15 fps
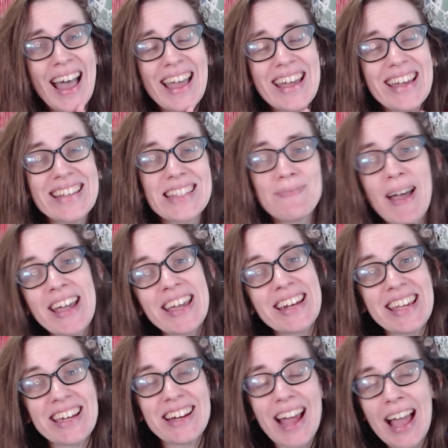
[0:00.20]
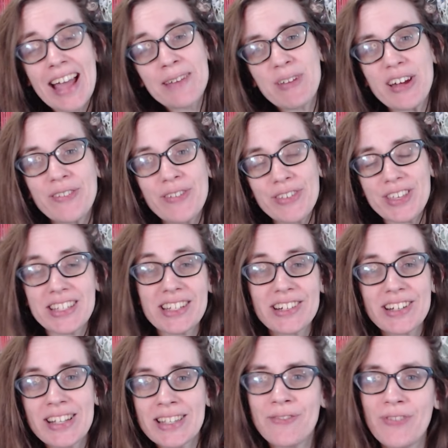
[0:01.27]
it's Megan here. I am here with a
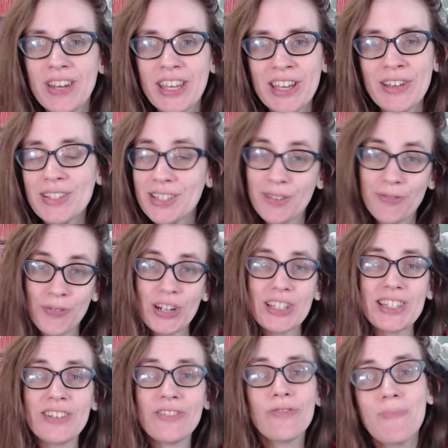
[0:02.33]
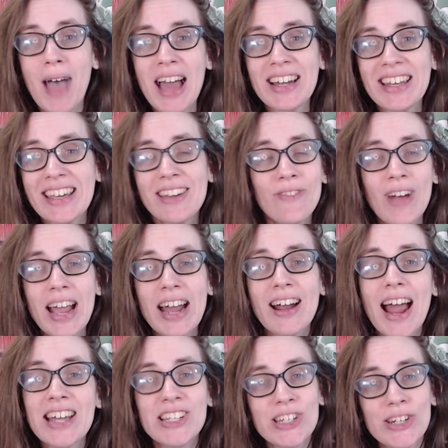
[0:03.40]
series of videos, the first of many, where
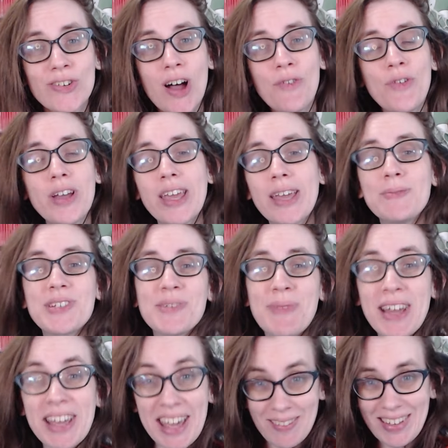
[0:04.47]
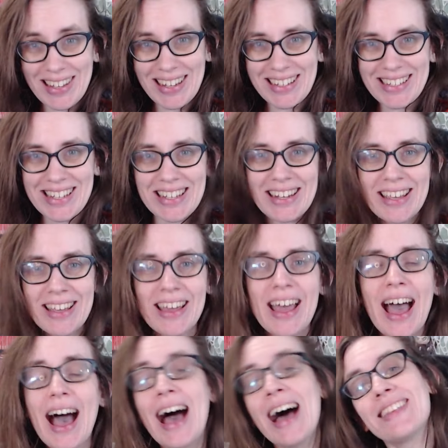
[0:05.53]
I show off what games are in my game collection.
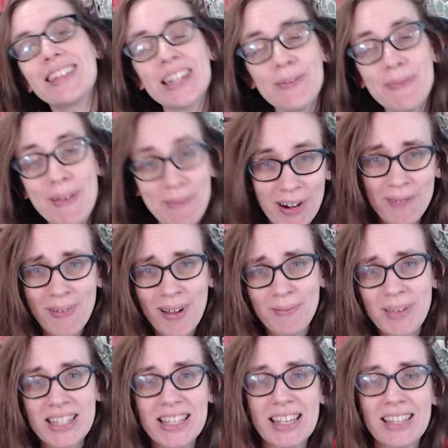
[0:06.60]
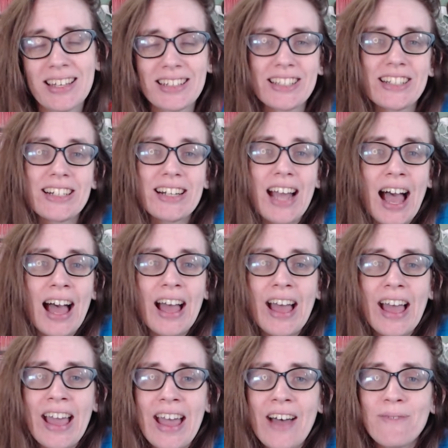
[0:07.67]
A little bit more about me as a collector.
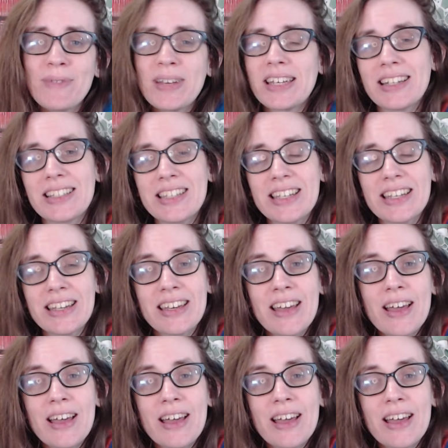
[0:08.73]
I have been collecting